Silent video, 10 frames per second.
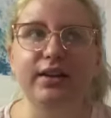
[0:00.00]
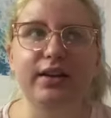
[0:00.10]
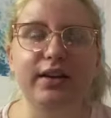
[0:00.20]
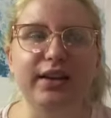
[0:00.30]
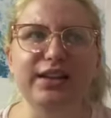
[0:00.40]

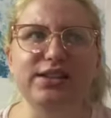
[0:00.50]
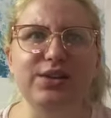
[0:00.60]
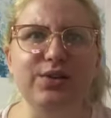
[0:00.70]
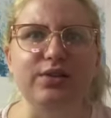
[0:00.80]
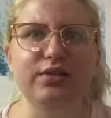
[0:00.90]
I think it's
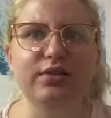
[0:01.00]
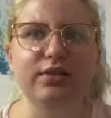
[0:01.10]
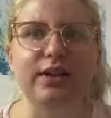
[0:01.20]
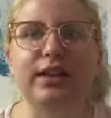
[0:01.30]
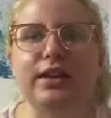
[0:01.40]
noon.
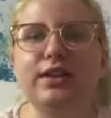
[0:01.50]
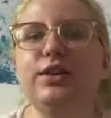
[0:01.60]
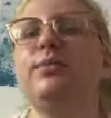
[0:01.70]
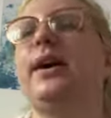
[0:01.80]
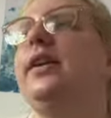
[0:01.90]
It's like the
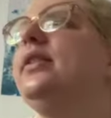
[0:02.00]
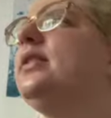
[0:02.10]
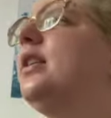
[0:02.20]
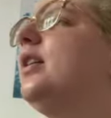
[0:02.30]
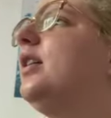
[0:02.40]
noon
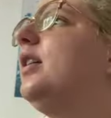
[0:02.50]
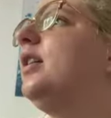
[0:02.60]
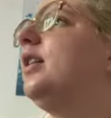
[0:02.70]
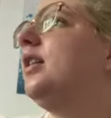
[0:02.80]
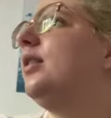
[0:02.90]
bells.
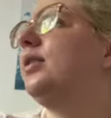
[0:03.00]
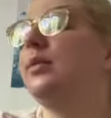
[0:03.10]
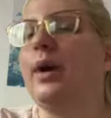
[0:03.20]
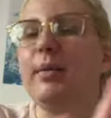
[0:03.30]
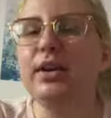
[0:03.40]
So
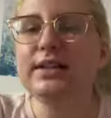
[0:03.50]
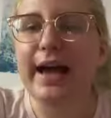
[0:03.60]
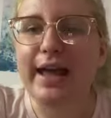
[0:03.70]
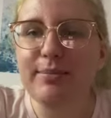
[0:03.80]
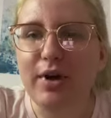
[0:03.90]
I'm gonna
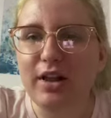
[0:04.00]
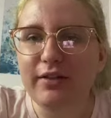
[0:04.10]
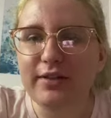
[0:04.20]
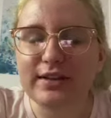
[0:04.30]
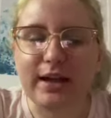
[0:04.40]
type all
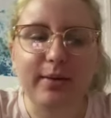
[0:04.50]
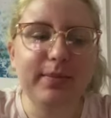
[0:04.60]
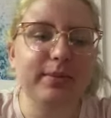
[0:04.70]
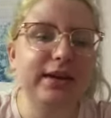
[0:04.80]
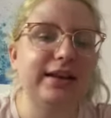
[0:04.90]
of this
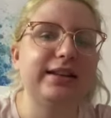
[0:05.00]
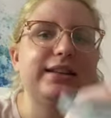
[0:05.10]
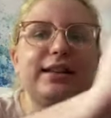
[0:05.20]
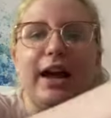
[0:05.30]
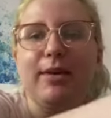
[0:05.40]
up
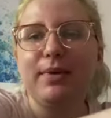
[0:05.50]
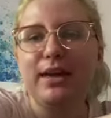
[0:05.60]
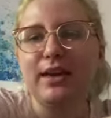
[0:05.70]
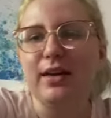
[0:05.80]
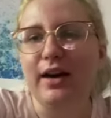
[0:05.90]
because
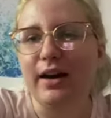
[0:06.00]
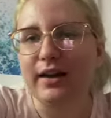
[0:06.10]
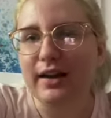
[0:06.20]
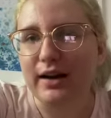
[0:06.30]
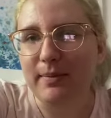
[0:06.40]
typing
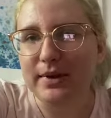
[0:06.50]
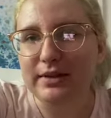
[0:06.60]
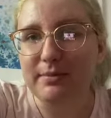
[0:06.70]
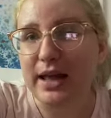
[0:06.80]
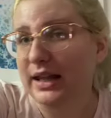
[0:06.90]
it up
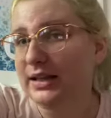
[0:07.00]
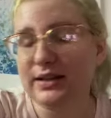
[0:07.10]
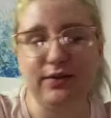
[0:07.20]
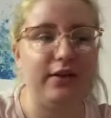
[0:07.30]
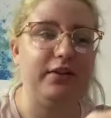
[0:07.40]
is my
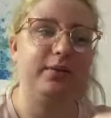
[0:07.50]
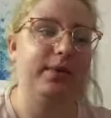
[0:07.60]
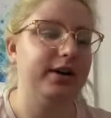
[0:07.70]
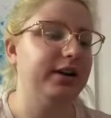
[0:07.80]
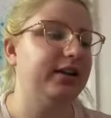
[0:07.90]
least favorite
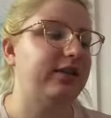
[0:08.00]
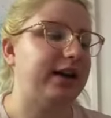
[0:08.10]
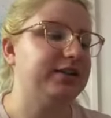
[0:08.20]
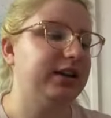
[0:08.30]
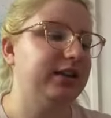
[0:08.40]
part of
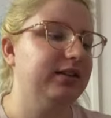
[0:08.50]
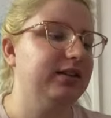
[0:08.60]
actually